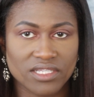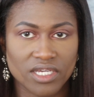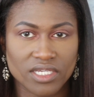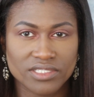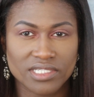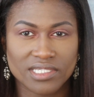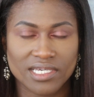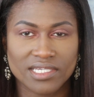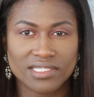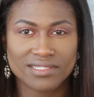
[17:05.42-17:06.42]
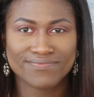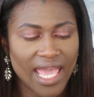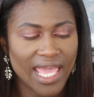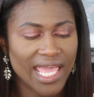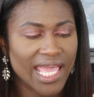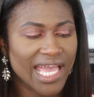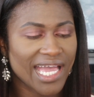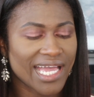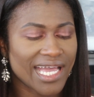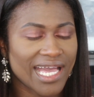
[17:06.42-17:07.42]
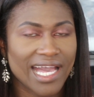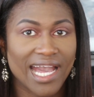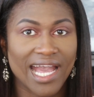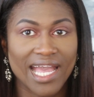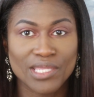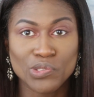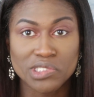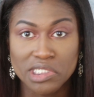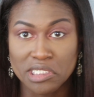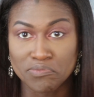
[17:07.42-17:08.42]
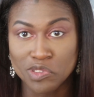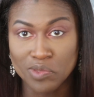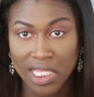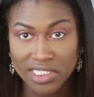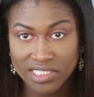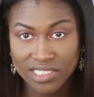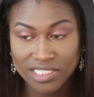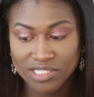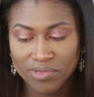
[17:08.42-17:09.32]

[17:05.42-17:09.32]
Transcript: look just because I usually am too lazy to